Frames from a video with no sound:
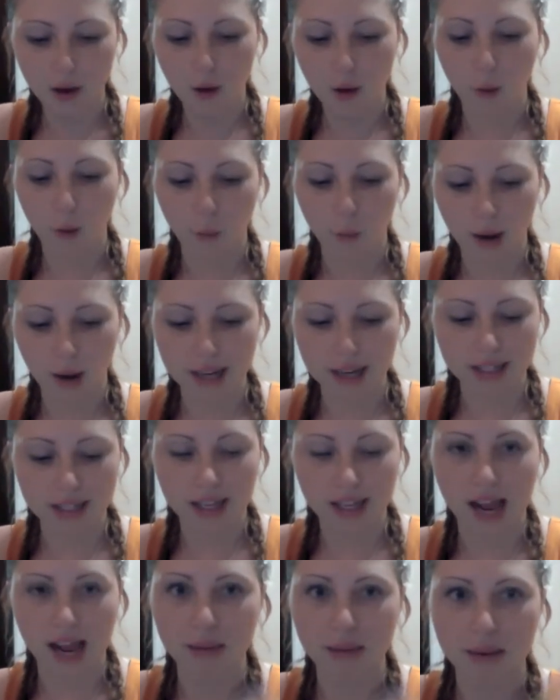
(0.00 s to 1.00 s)
Or when I
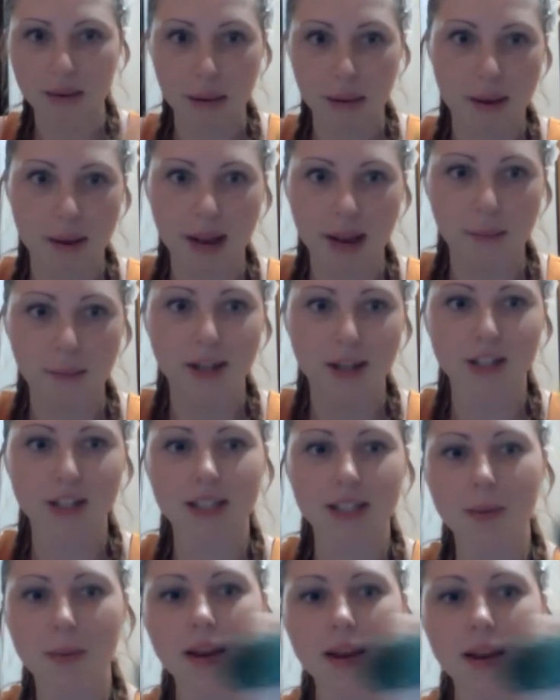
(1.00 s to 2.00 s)
can have like my makeup matching
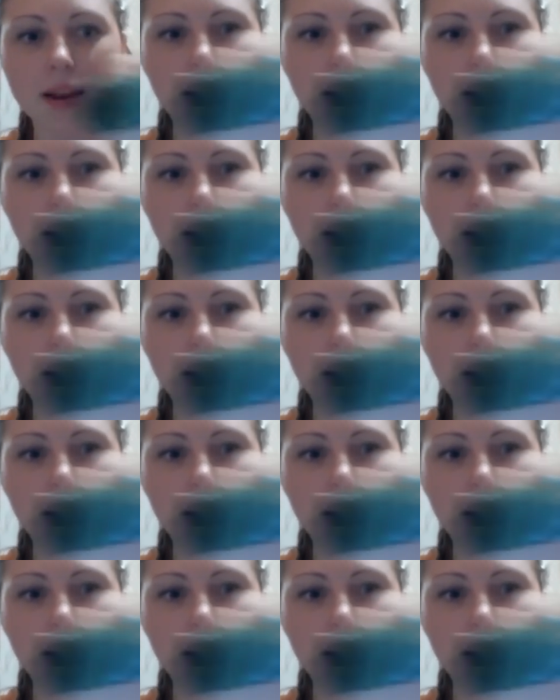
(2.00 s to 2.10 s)
something.